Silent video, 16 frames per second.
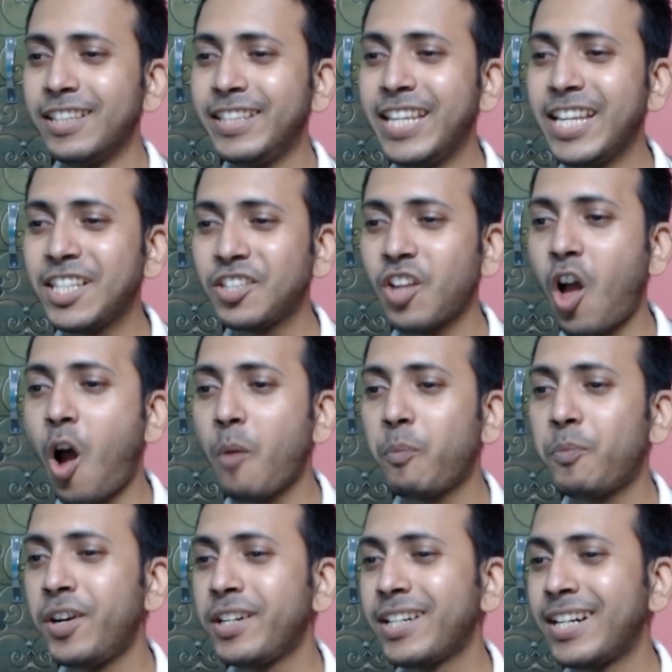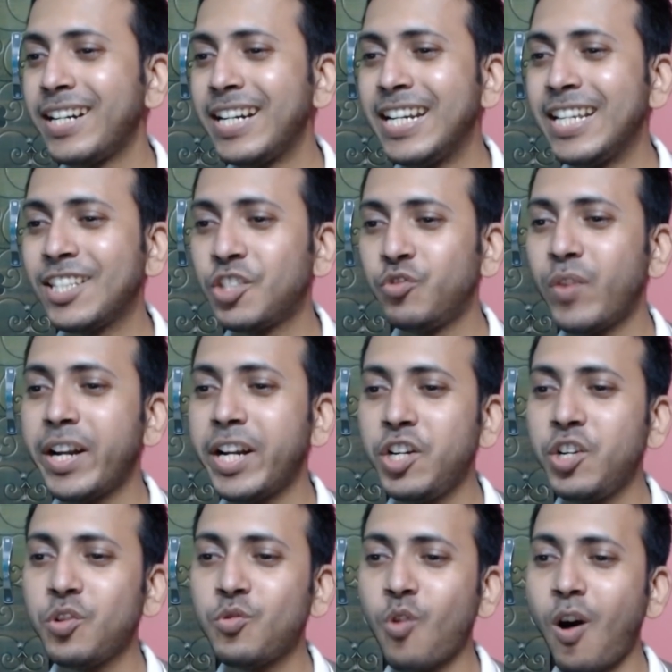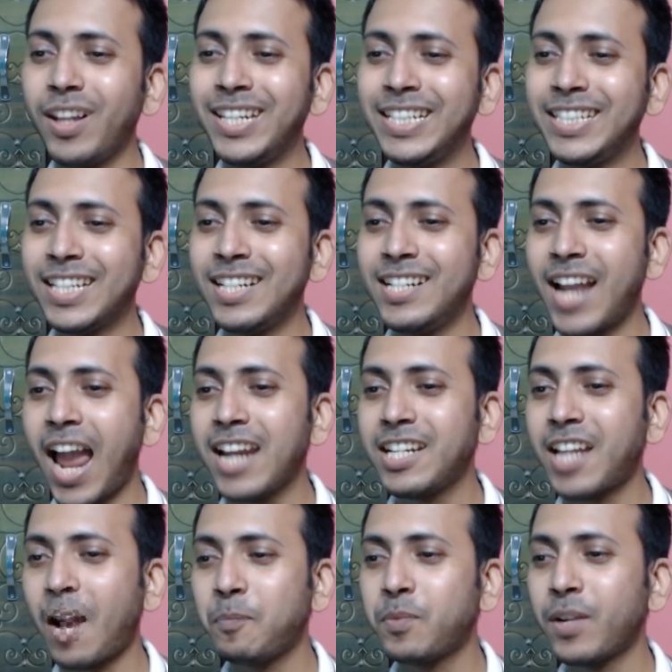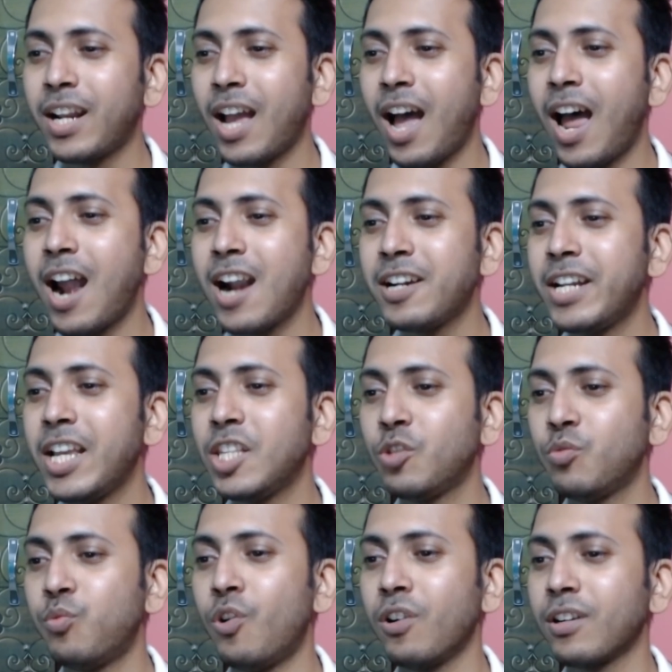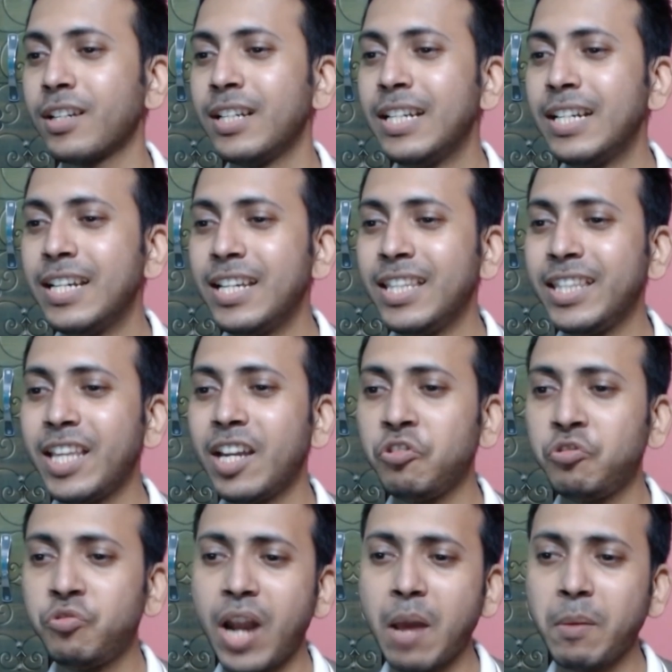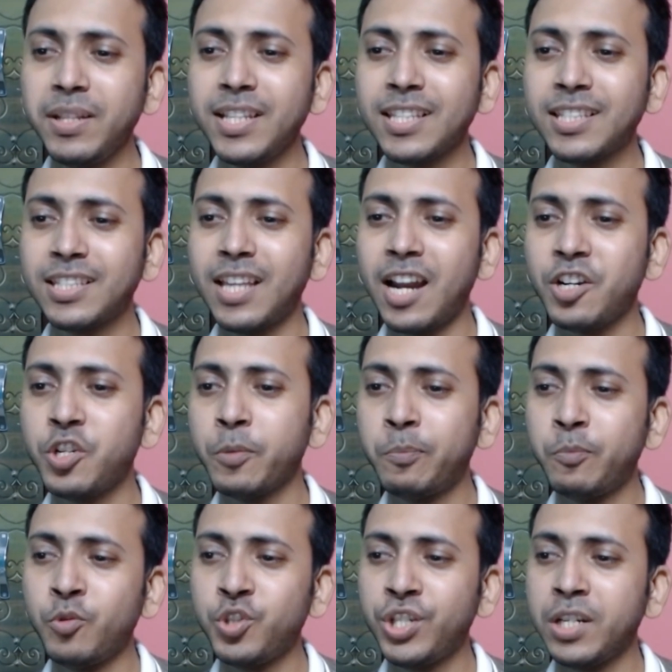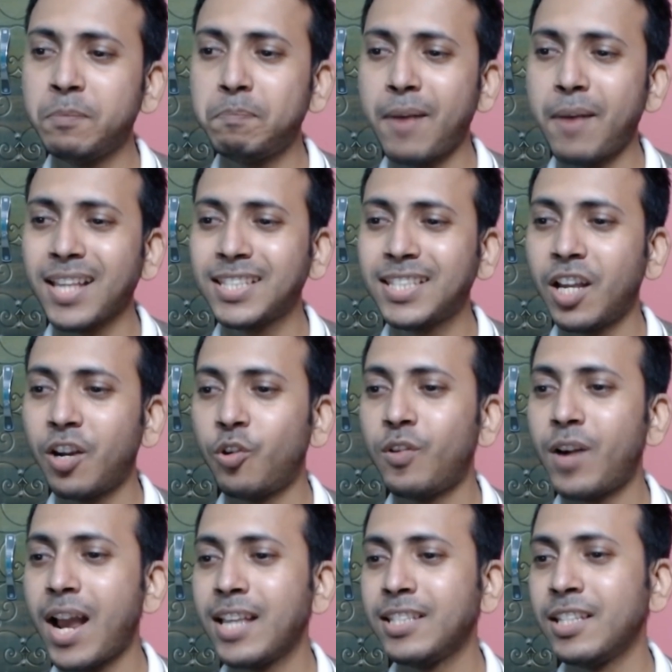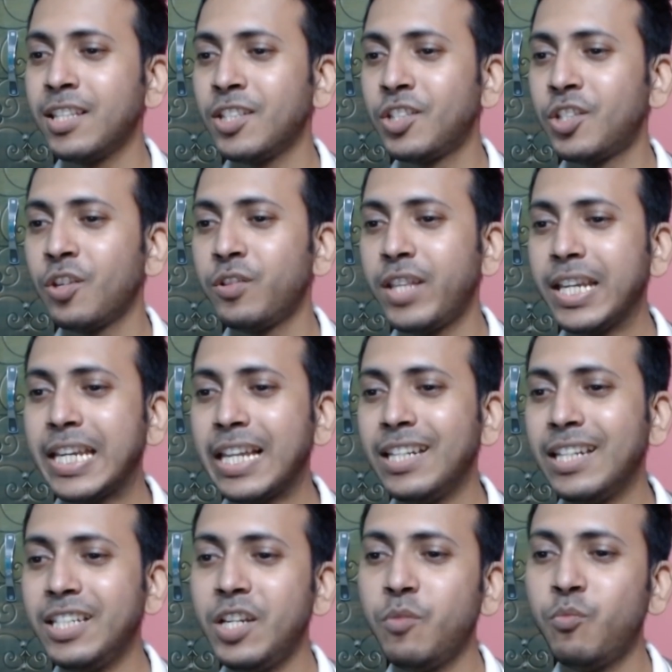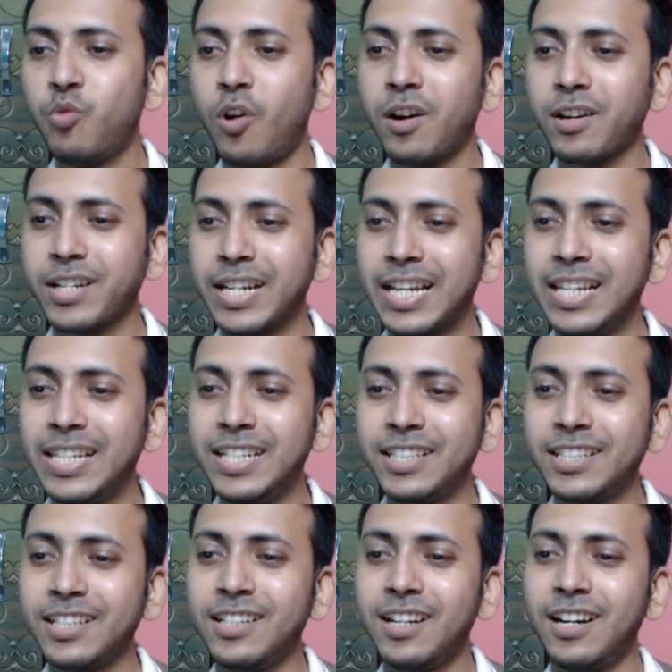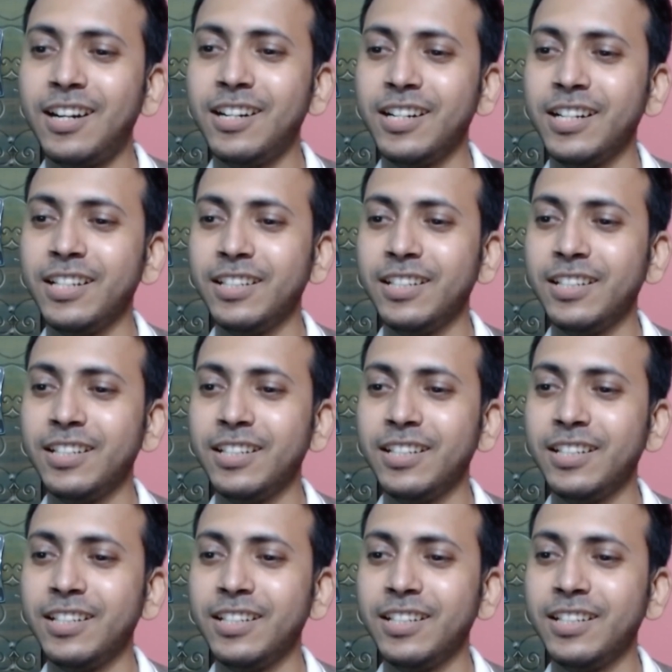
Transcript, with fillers: This operator is ready to call it a night after a hard day's work. They're grabbing the sun to push it past the horizon so they can leave work a little early.